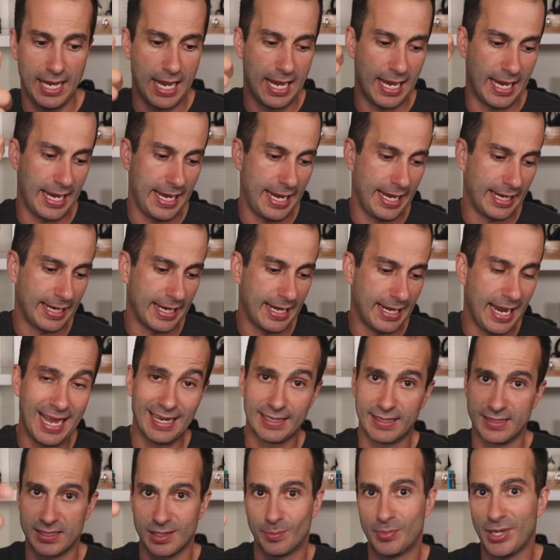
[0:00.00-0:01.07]
It can
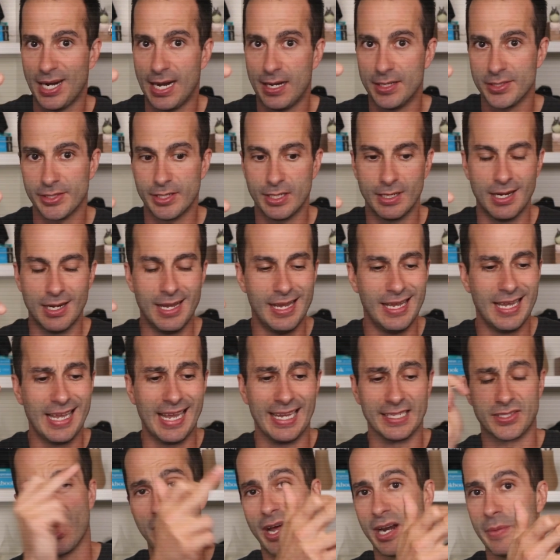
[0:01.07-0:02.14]
act as a browser.
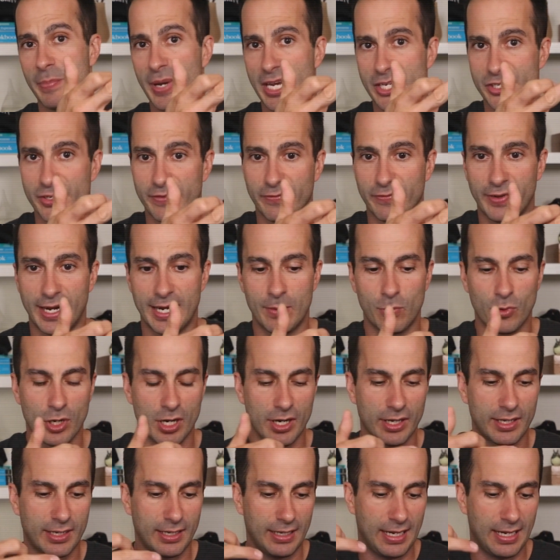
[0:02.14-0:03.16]
It's an automation framework.